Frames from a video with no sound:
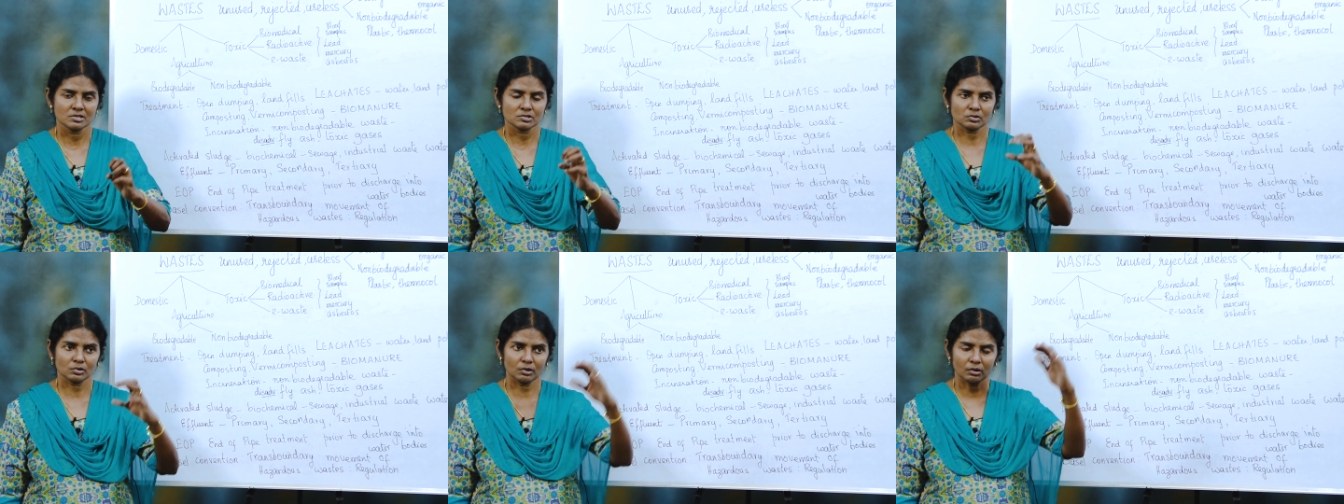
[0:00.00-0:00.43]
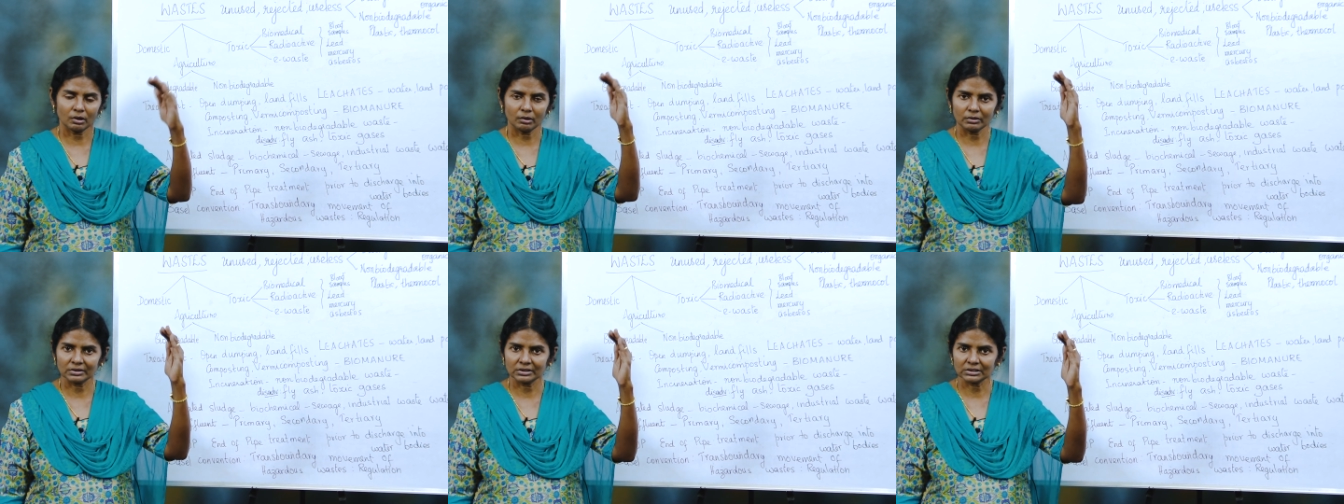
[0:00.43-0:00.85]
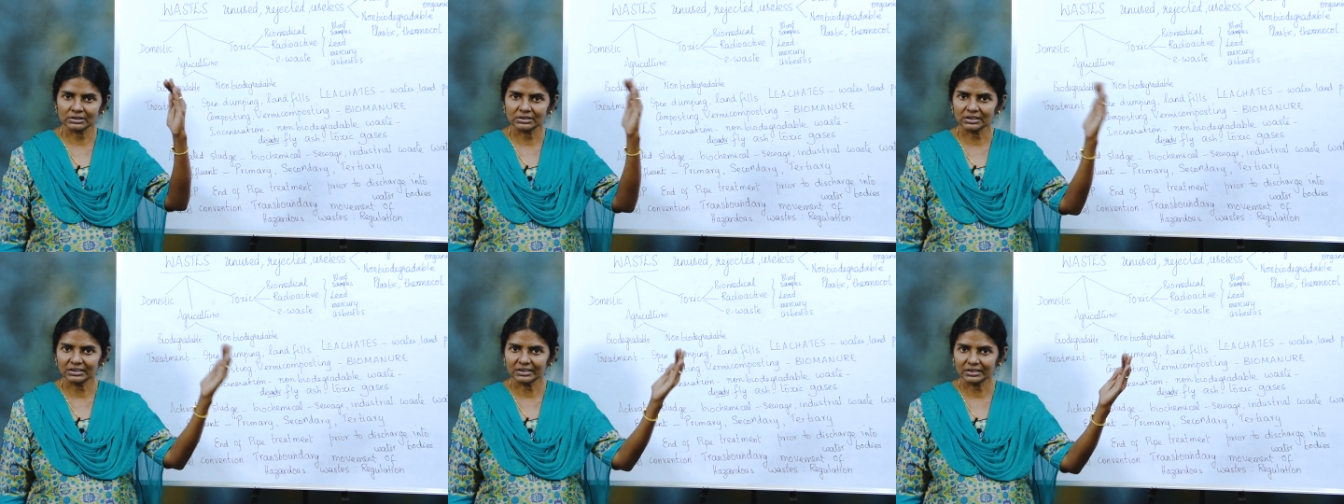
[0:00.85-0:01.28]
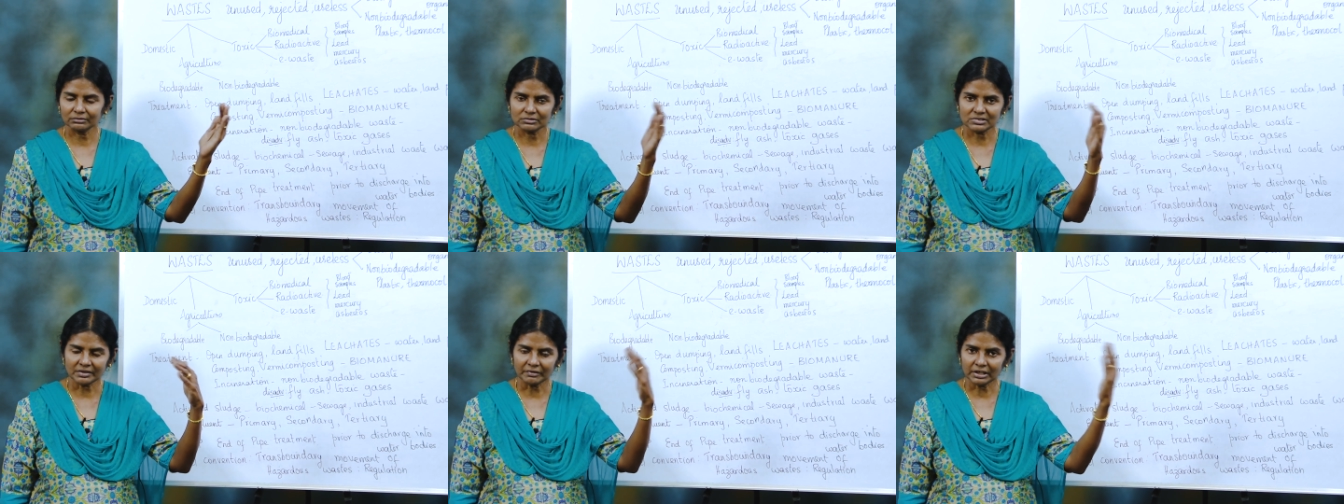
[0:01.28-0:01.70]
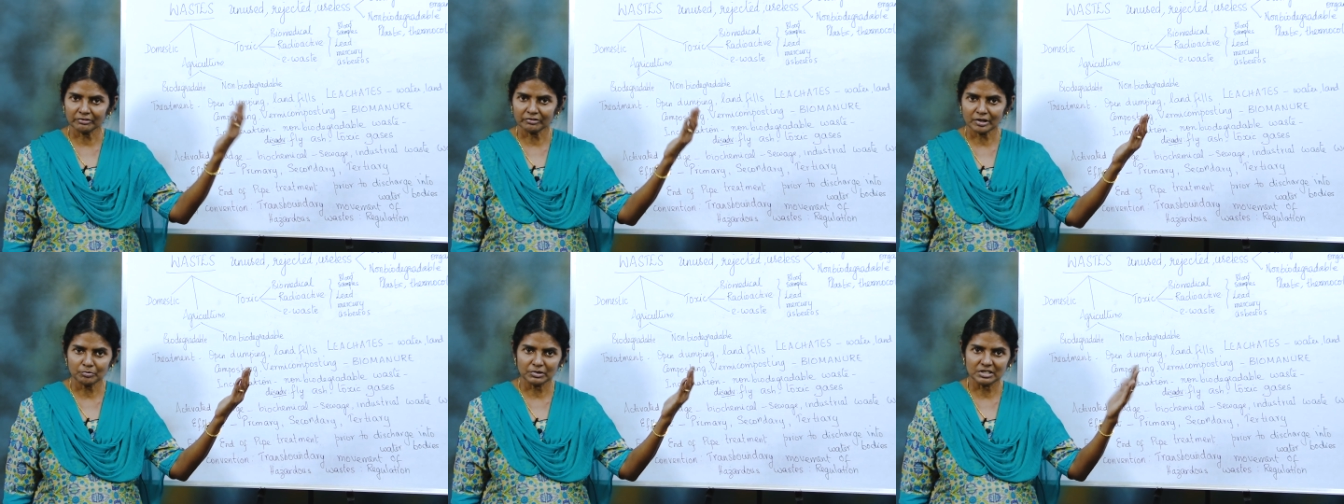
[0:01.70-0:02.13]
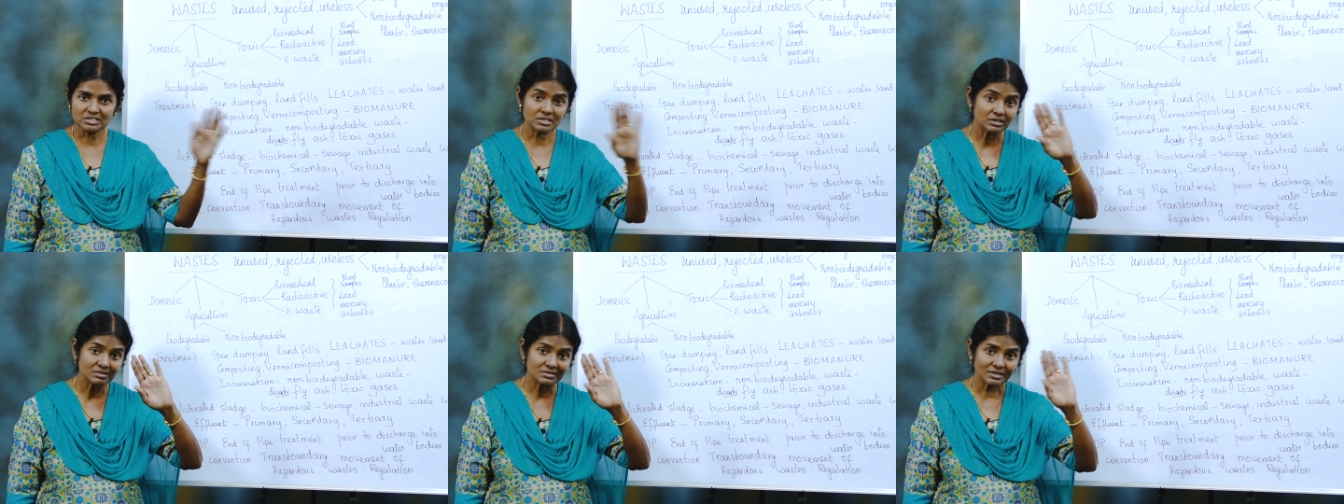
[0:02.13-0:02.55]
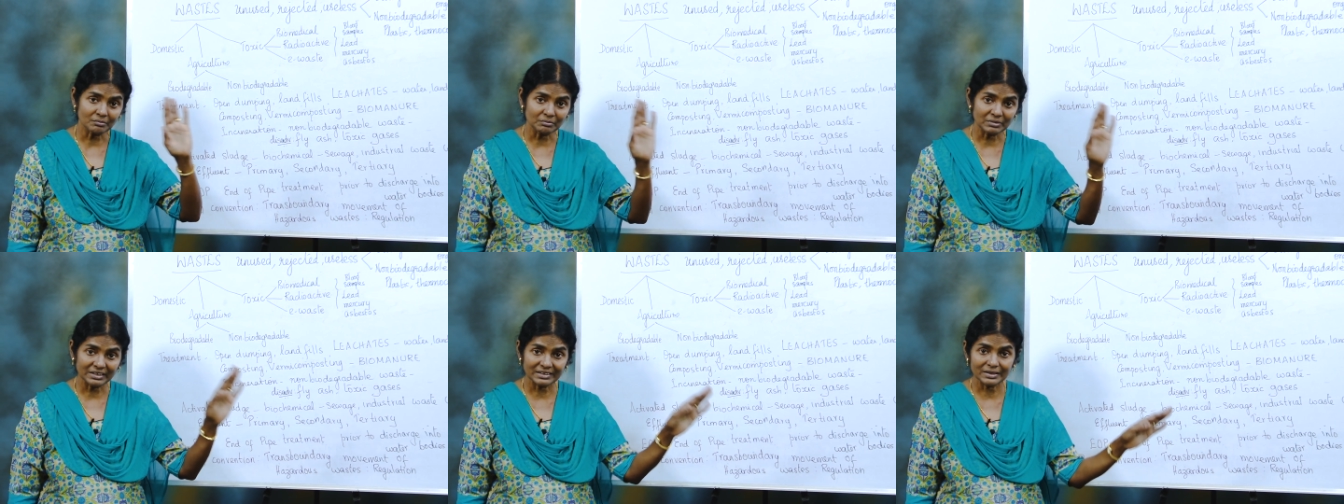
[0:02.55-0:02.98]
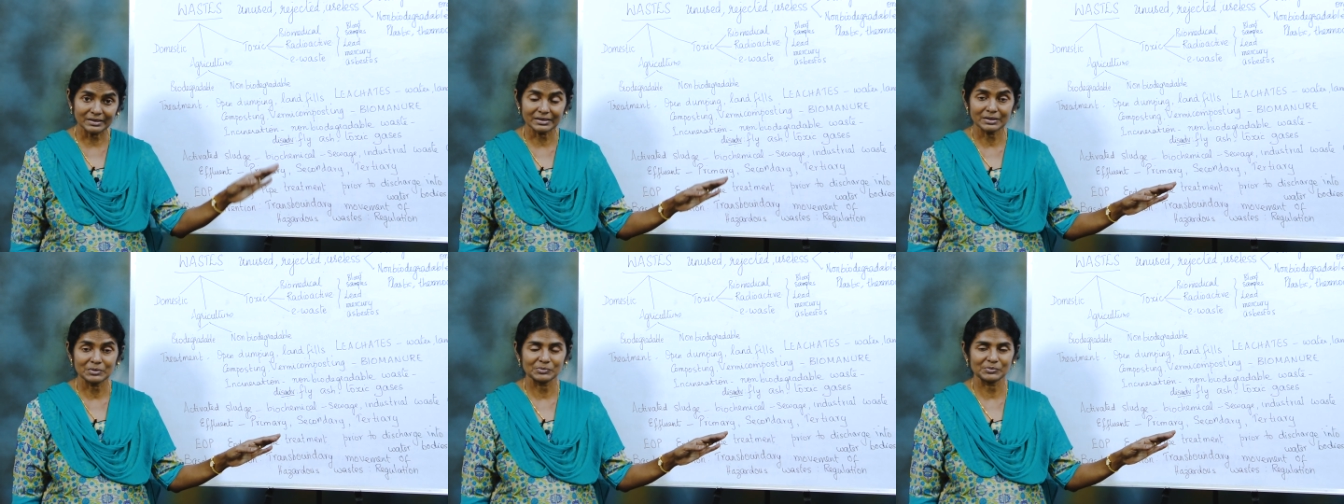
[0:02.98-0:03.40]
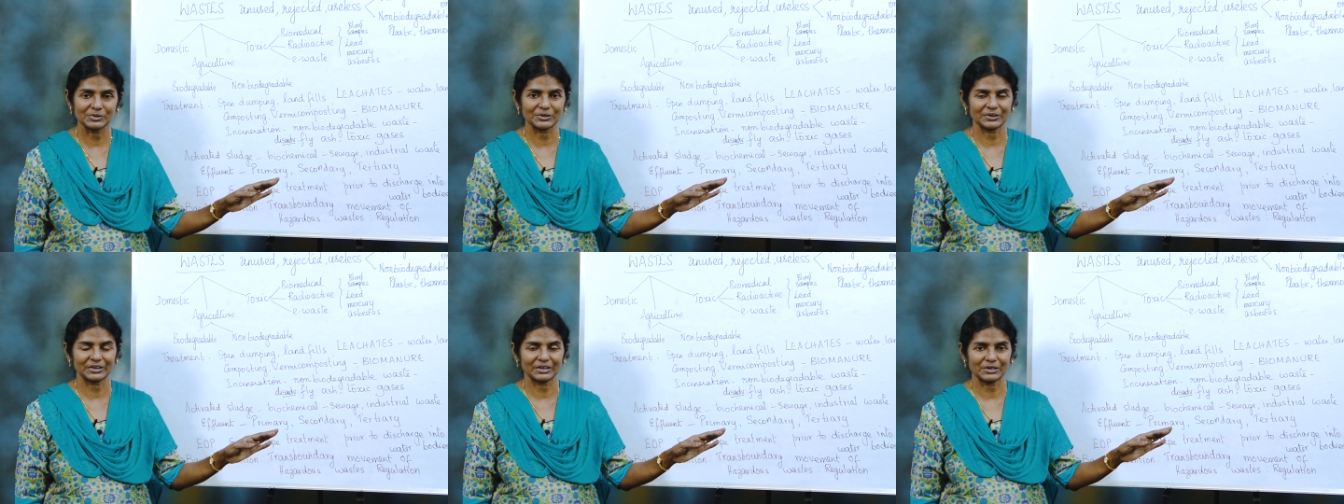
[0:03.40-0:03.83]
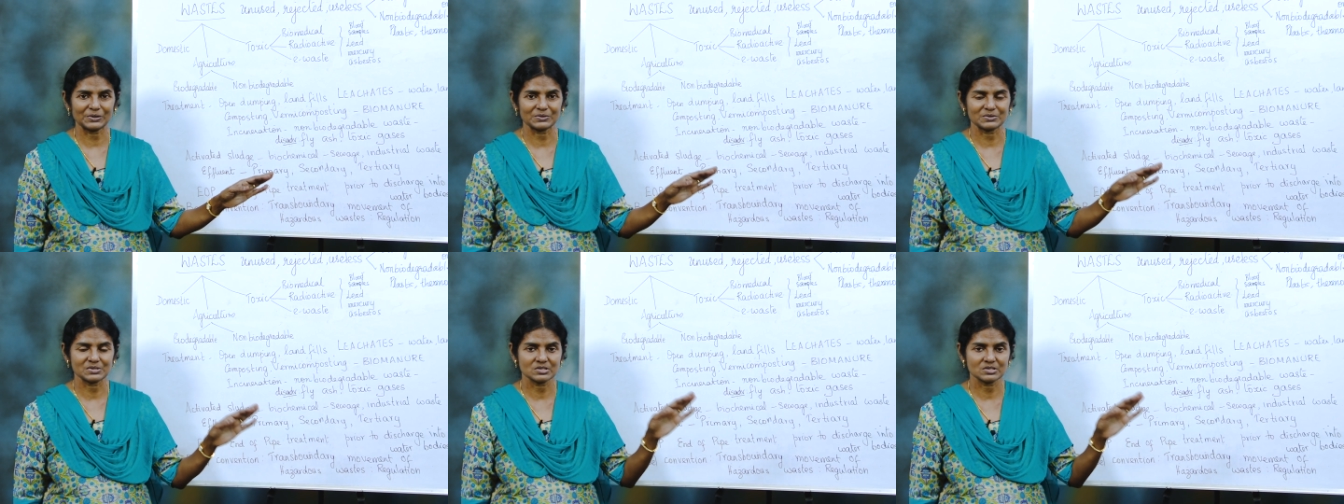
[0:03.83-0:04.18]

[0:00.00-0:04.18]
So the 30, 75% is completely broken down.